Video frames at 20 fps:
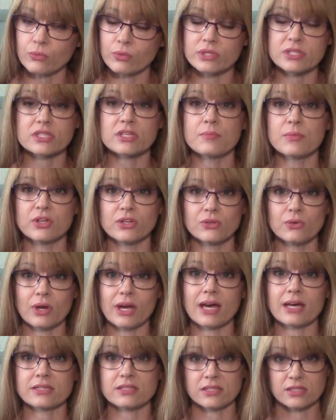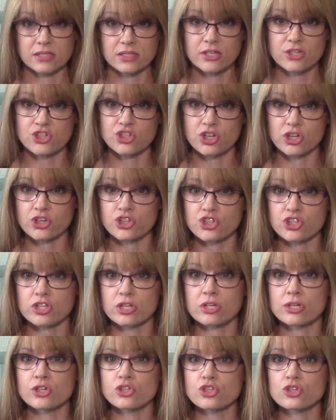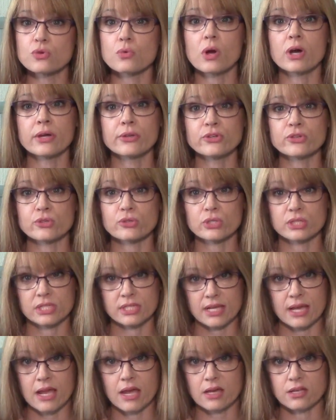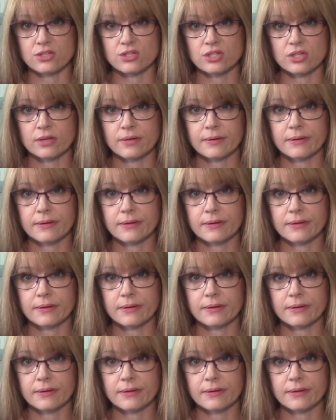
with someone who has this conjunction to understand.